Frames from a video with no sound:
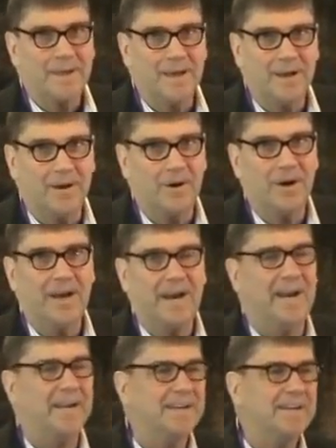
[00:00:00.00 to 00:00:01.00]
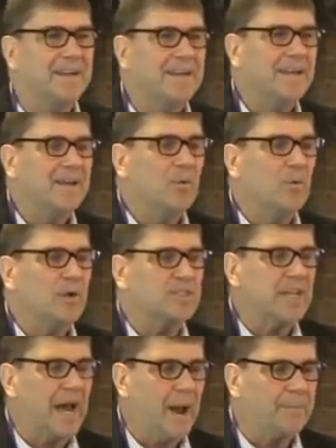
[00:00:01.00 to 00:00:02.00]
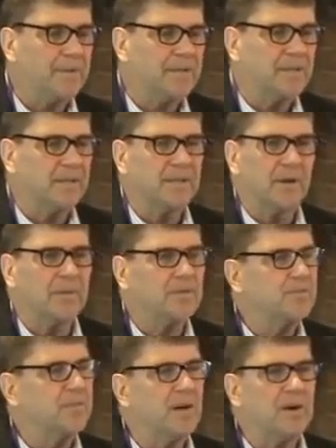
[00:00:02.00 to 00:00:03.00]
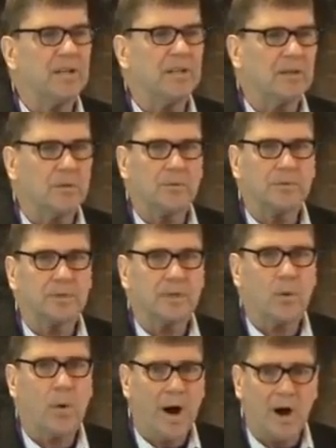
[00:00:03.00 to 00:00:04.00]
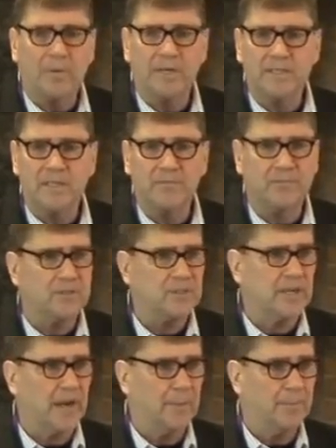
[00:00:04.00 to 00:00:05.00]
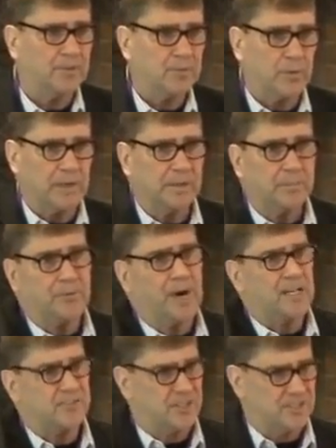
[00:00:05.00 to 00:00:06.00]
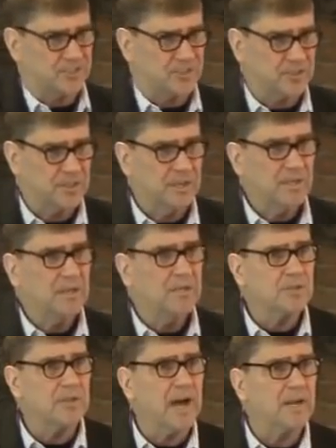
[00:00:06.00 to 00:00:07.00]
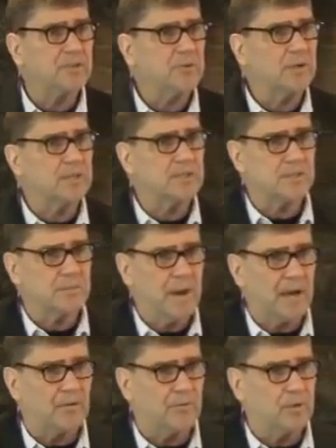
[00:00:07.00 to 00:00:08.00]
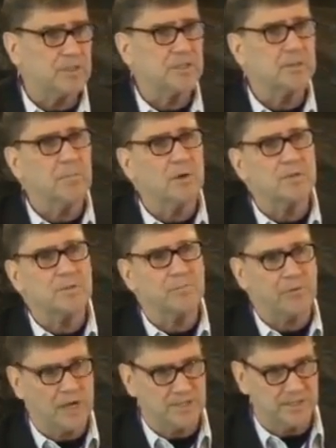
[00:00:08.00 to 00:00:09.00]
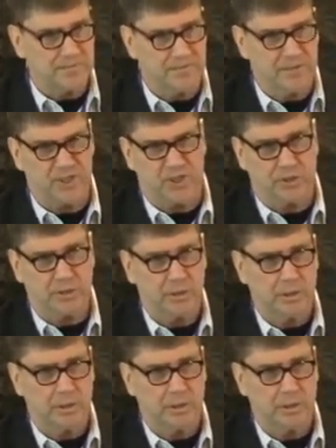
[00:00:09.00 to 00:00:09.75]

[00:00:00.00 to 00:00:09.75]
Uh, and what's happened, you know, there's very little quality difference now between the processes. So now it's really just a matter of what's the most price efficient